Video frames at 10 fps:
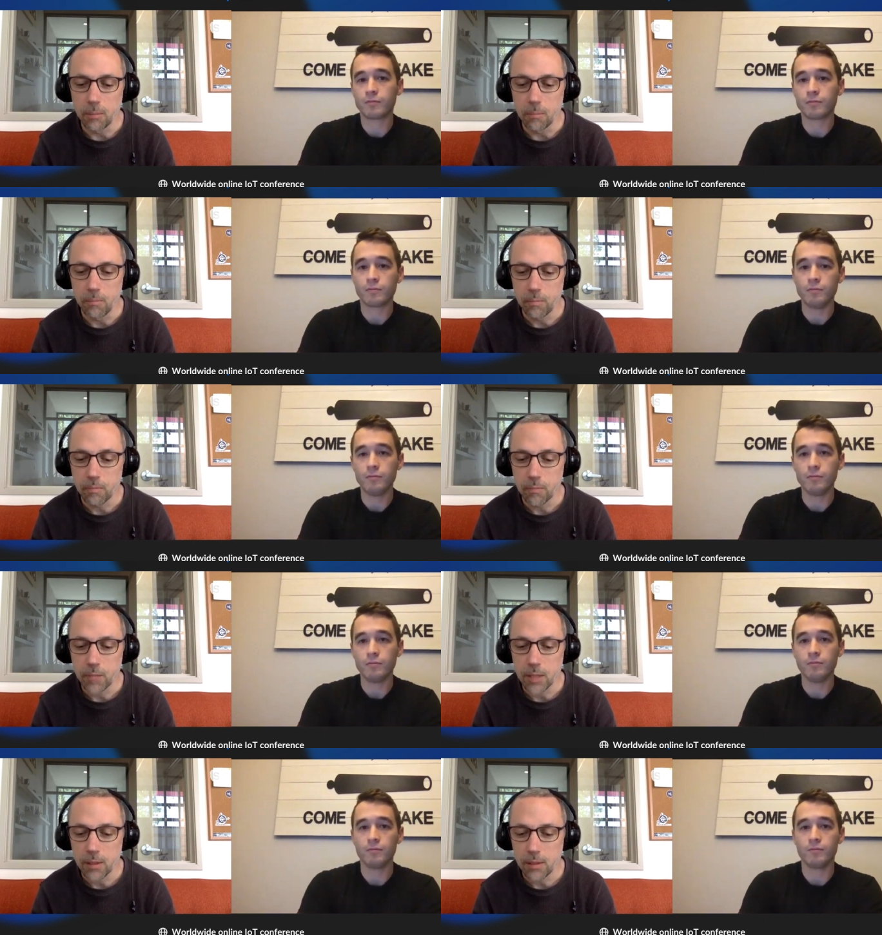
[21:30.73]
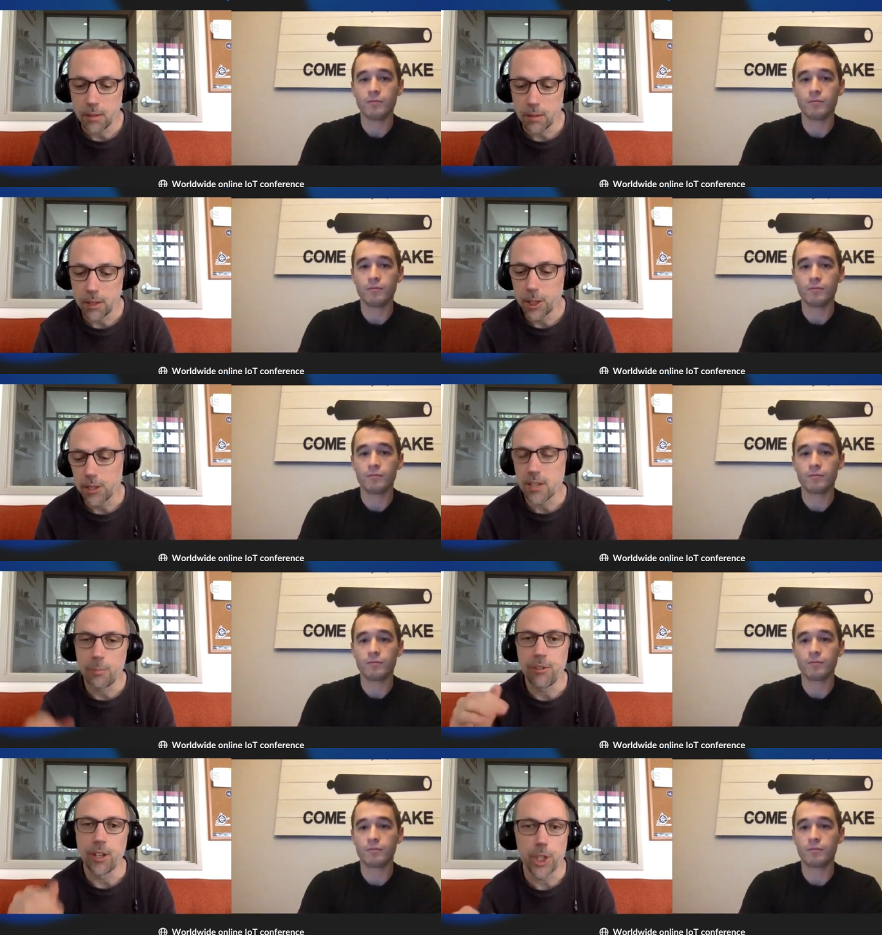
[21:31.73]

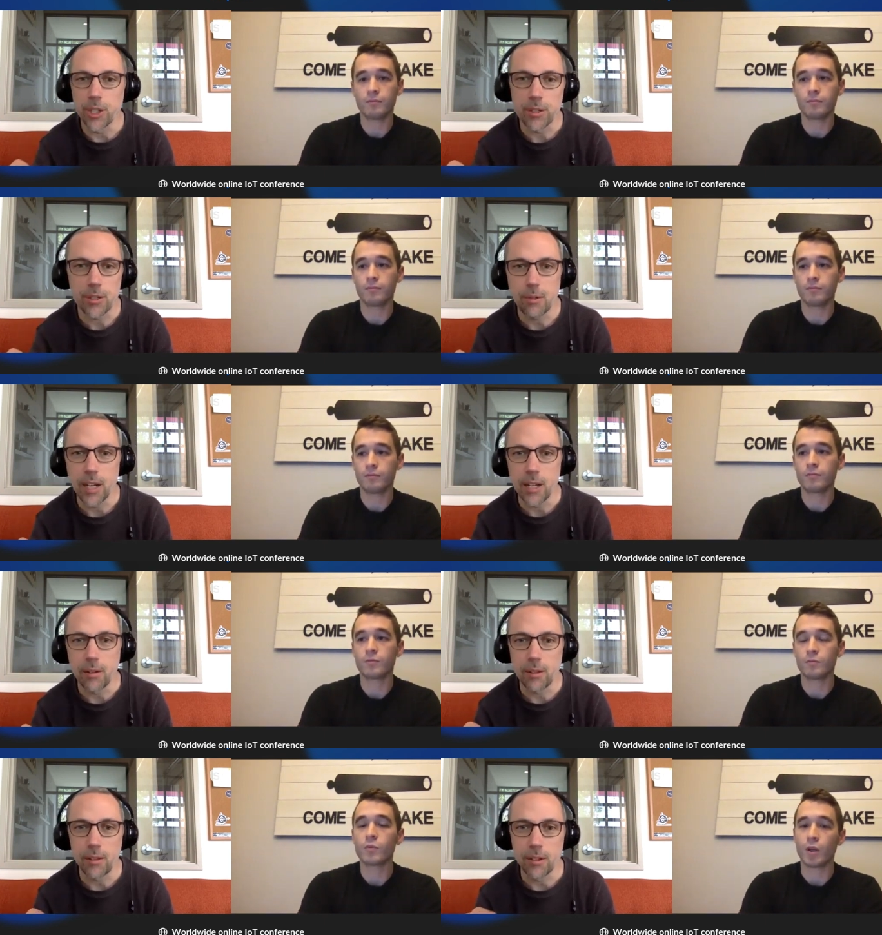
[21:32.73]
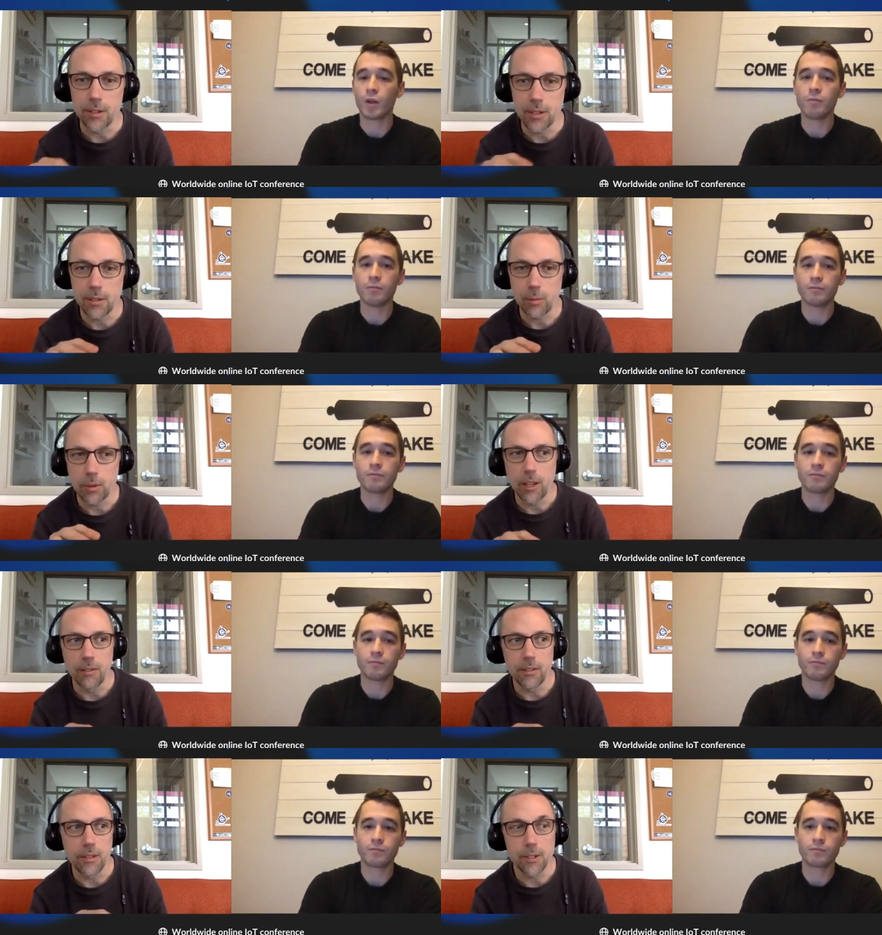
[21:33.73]
Speaker 1: clear step functions, right?
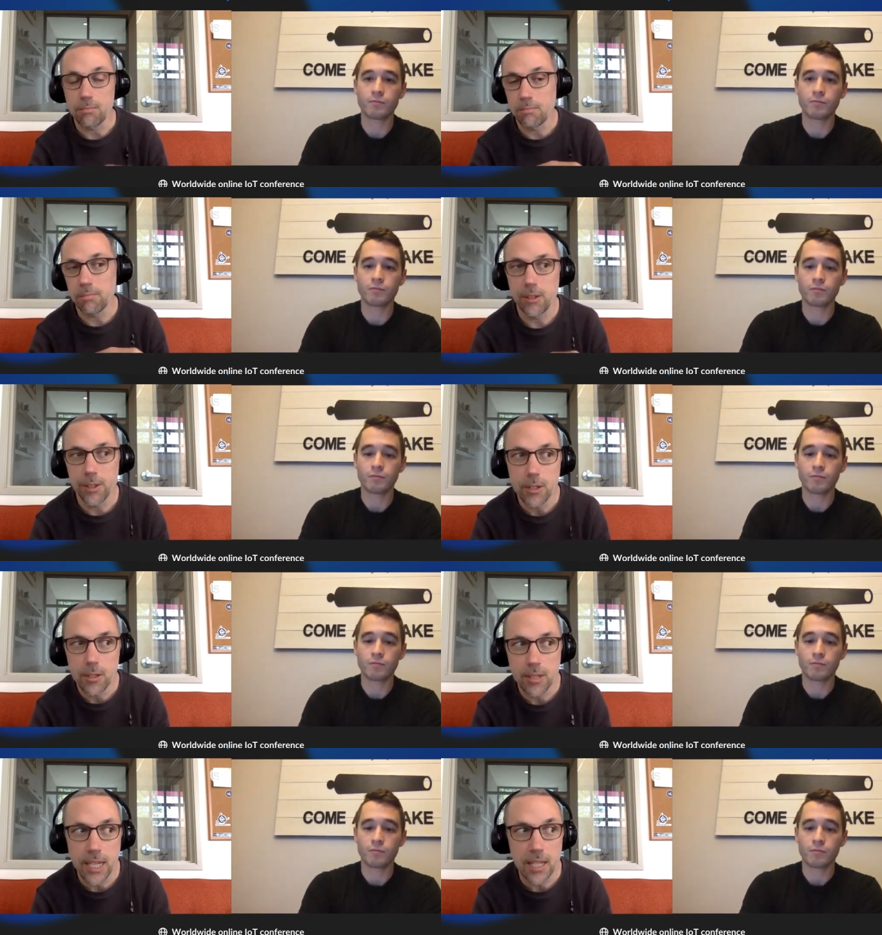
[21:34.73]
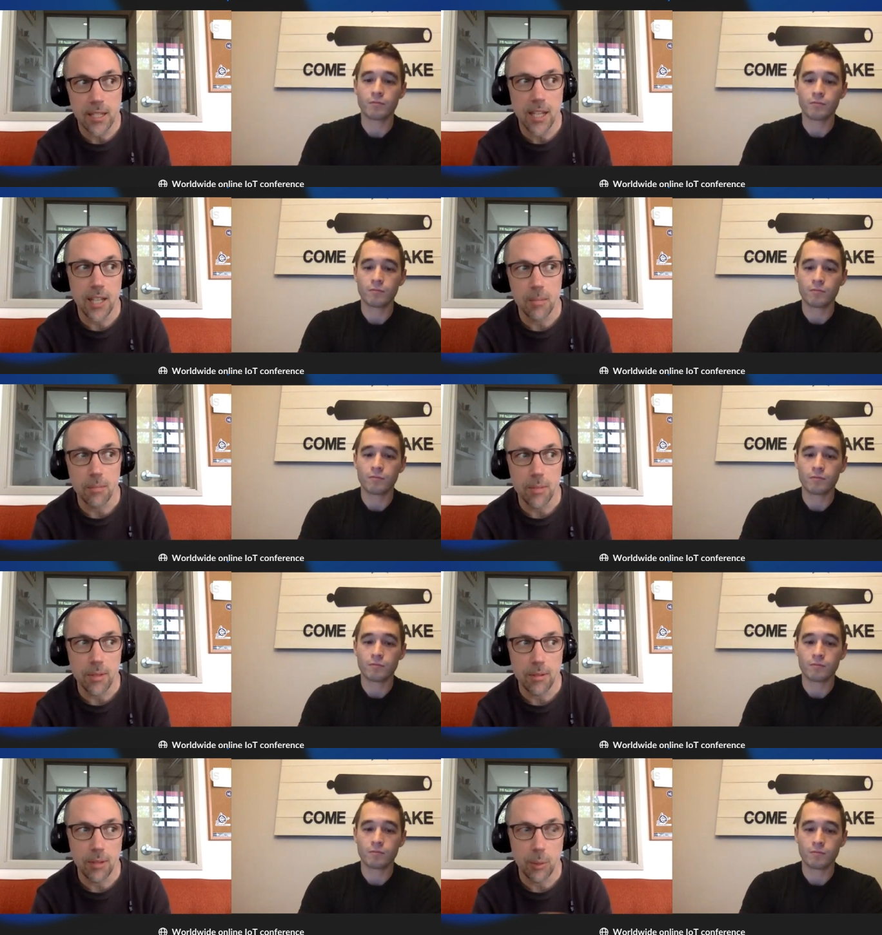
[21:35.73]
And these are 10
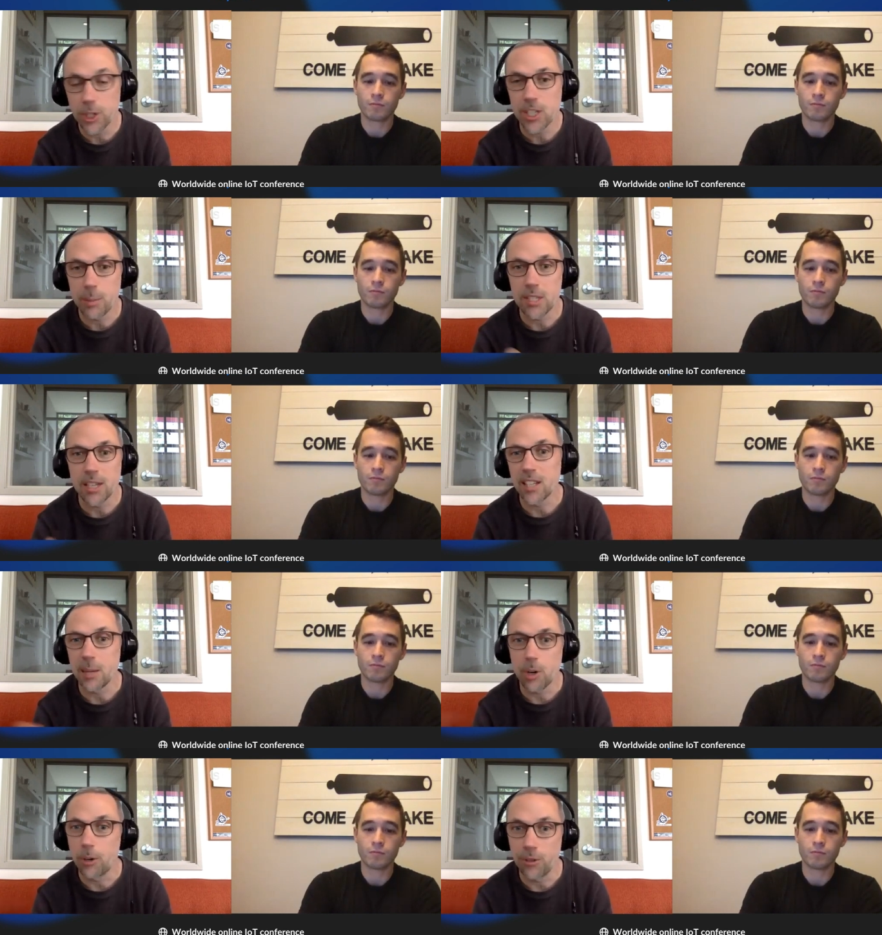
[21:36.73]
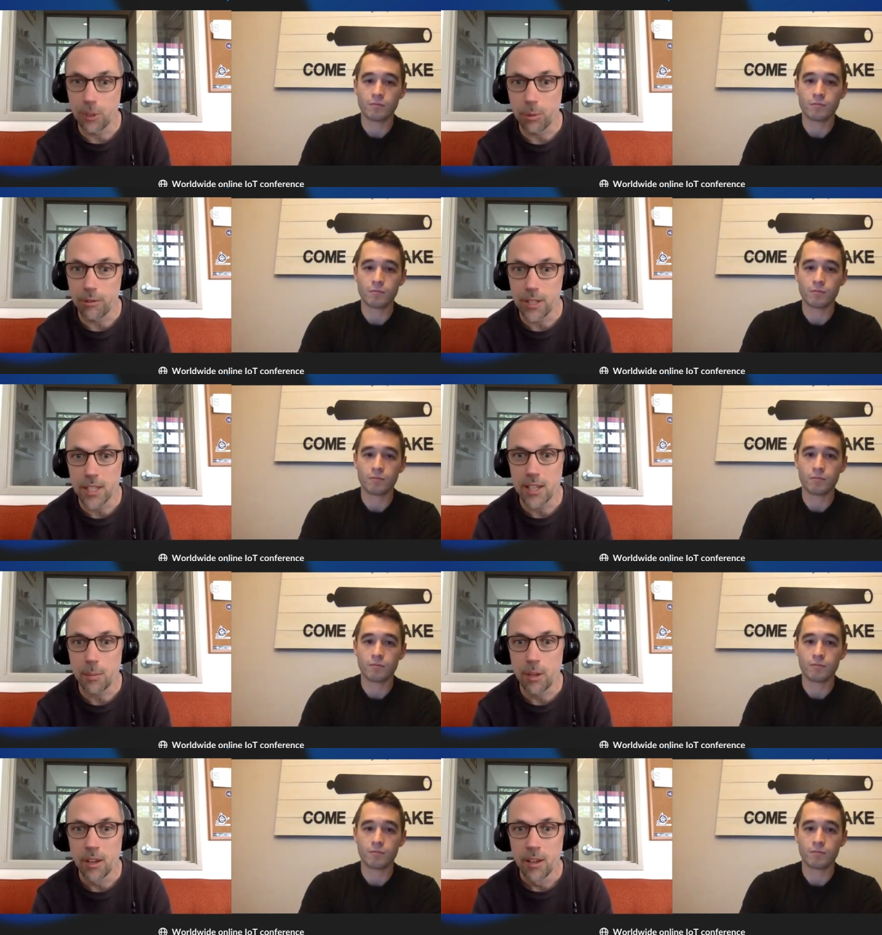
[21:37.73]
times, each step is 10 times harder than the
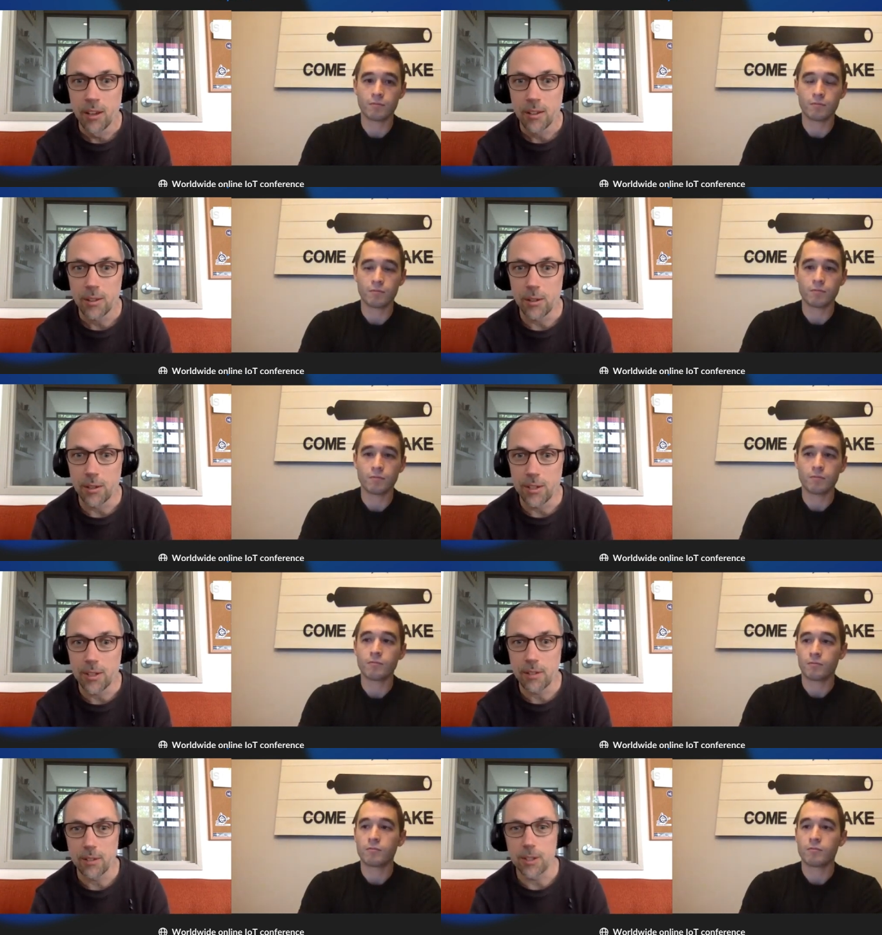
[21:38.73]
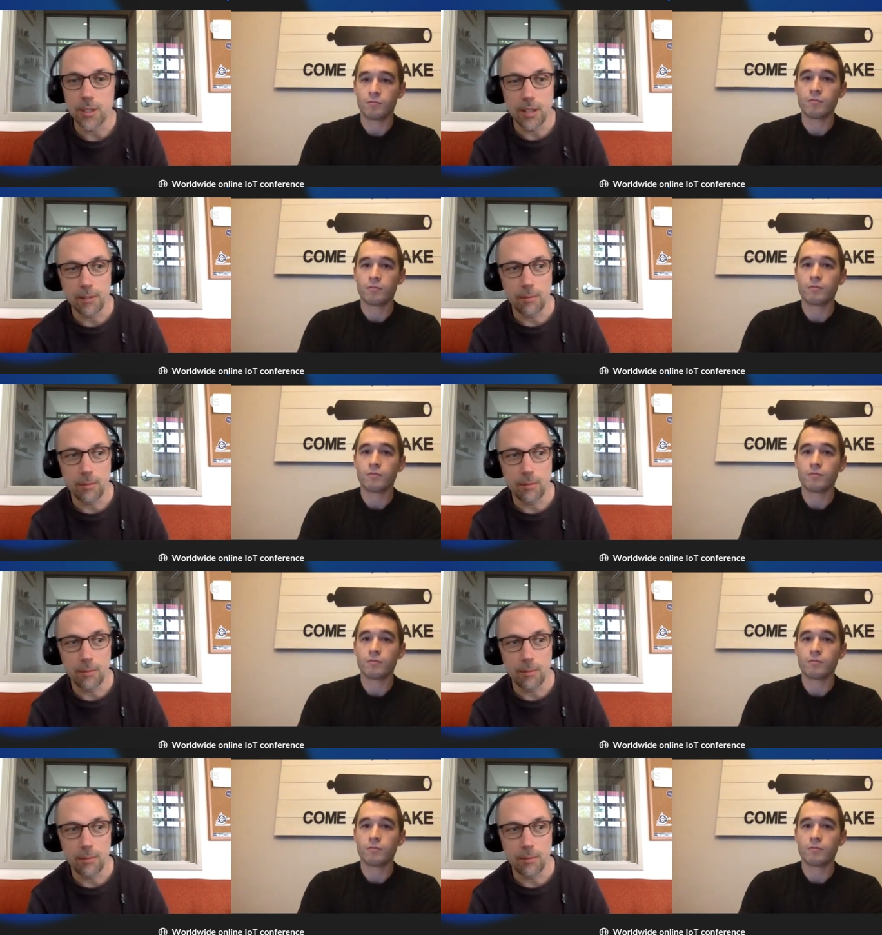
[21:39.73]
previous step. So there's